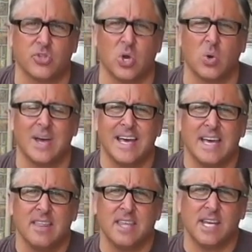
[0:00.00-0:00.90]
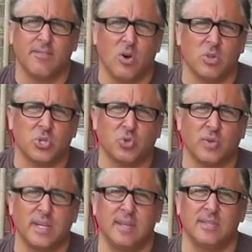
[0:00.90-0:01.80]
So think of all the
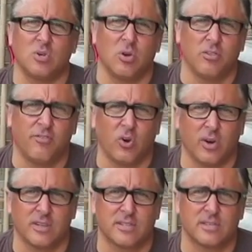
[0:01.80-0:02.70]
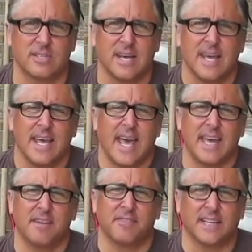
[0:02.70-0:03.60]
trees, all the forests,
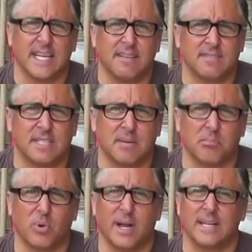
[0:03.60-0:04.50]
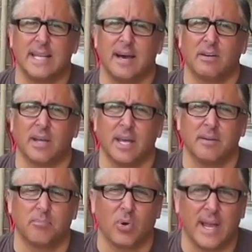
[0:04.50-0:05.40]
and if leaves didn't break down,
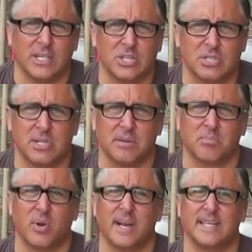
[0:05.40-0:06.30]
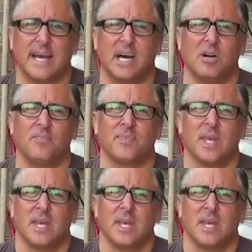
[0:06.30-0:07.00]
and branches didn't break down,